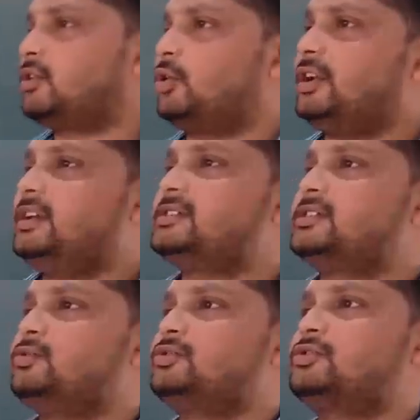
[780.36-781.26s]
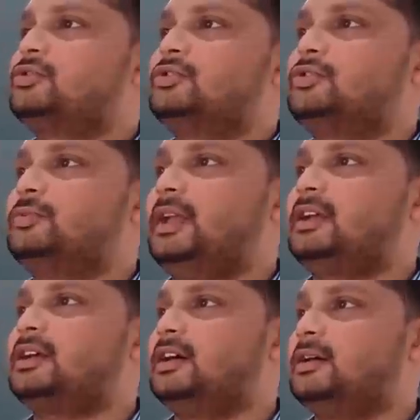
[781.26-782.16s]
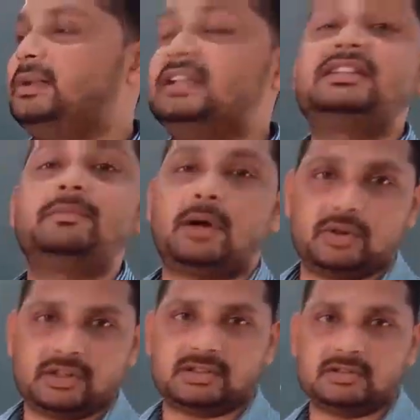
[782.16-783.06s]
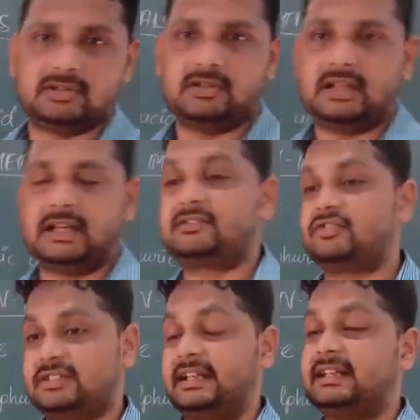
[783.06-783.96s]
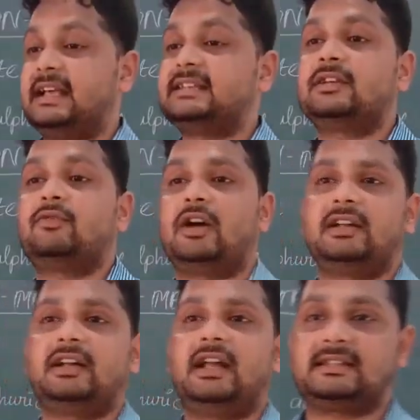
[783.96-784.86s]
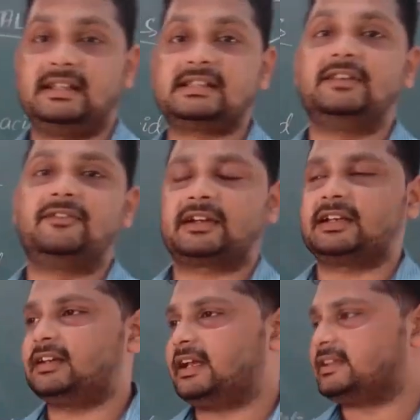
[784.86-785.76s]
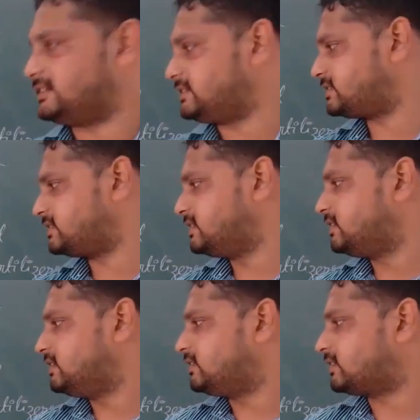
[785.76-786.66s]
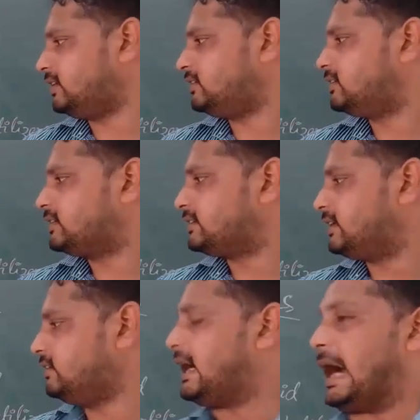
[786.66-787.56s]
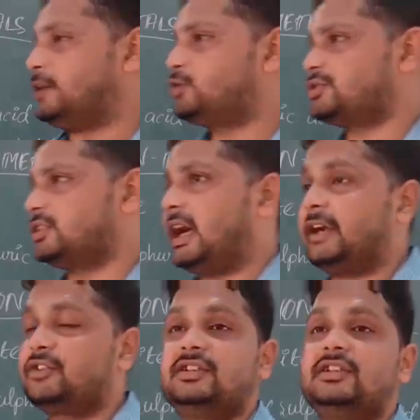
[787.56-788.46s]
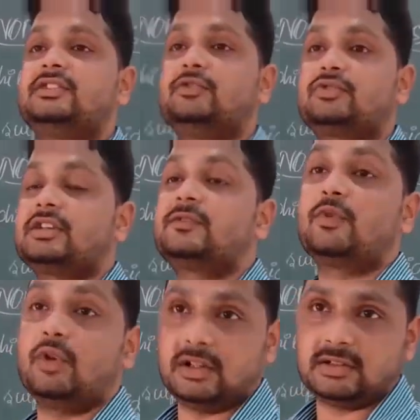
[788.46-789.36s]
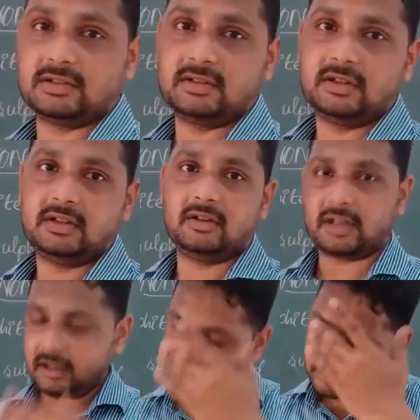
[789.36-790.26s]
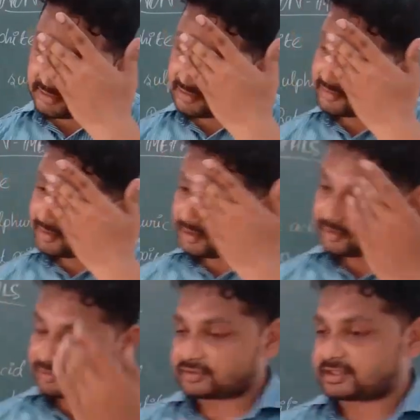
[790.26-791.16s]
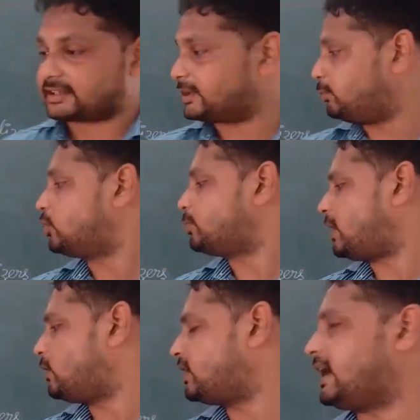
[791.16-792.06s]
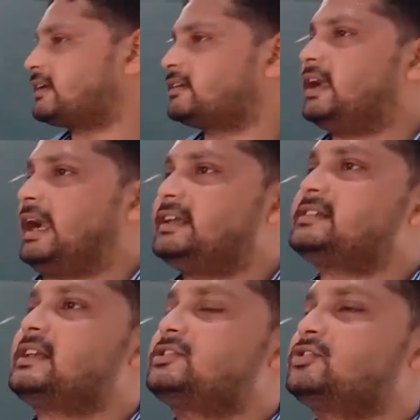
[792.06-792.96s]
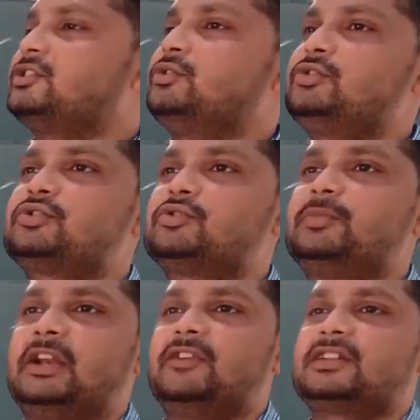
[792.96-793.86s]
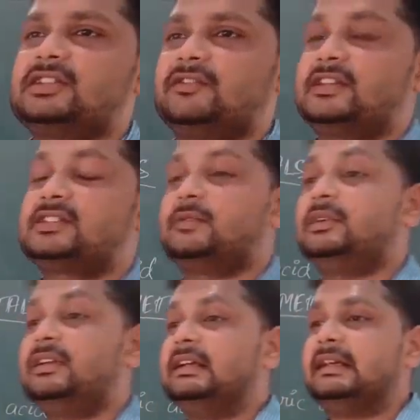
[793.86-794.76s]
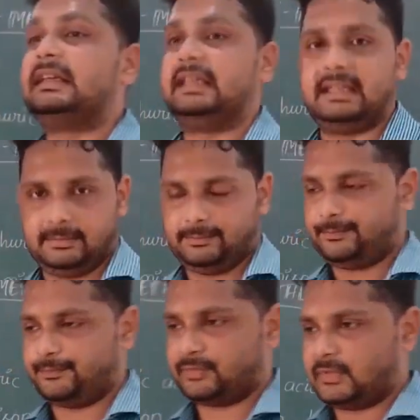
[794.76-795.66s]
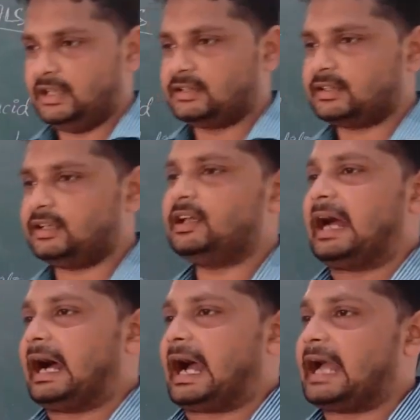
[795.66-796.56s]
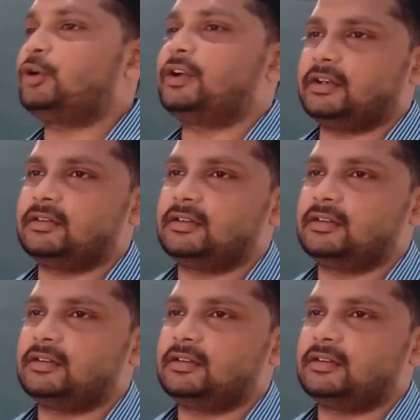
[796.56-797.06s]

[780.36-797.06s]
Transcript: Chlorine is used to make bleaching powders, to sterilizing water disinfecting agents. Okay. Then hydrogen. Hydrogen is used as fuels, okay, to generate more power, and it is also used to manufacture vegetable ghee. Then iodine.